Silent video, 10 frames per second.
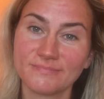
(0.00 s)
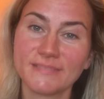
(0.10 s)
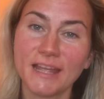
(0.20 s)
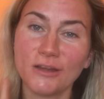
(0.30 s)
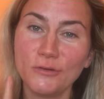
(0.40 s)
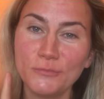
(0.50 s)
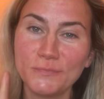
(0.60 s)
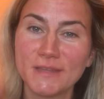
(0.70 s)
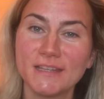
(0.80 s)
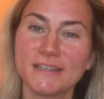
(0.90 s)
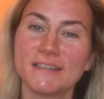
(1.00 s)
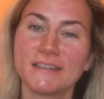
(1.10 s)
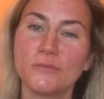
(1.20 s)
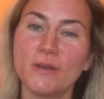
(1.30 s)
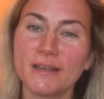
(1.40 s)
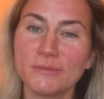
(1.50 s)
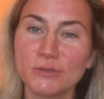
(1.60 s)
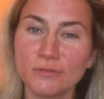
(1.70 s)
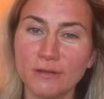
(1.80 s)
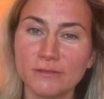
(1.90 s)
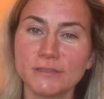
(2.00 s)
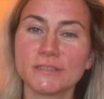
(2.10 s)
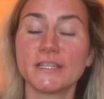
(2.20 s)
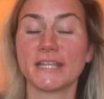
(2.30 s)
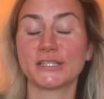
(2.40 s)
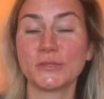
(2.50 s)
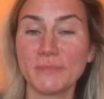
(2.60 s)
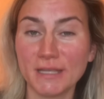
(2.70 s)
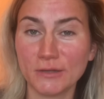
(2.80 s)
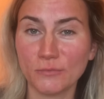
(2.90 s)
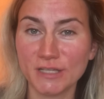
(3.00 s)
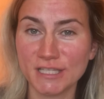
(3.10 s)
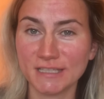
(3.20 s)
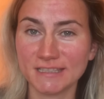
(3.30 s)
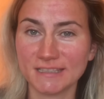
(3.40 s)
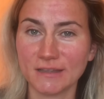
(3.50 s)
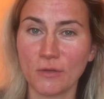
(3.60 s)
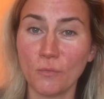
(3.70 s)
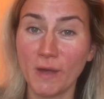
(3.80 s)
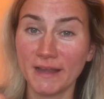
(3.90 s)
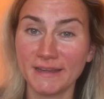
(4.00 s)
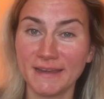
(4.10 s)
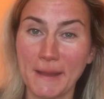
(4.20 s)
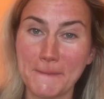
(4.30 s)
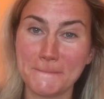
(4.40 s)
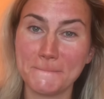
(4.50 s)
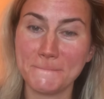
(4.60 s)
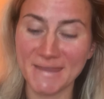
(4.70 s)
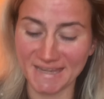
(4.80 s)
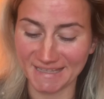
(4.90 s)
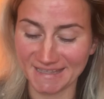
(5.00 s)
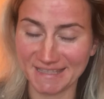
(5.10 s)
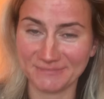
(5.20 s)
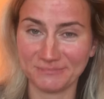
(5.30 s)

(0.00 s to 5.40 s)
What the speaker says: Hello, welcome to our today's topic, which is 1 minute.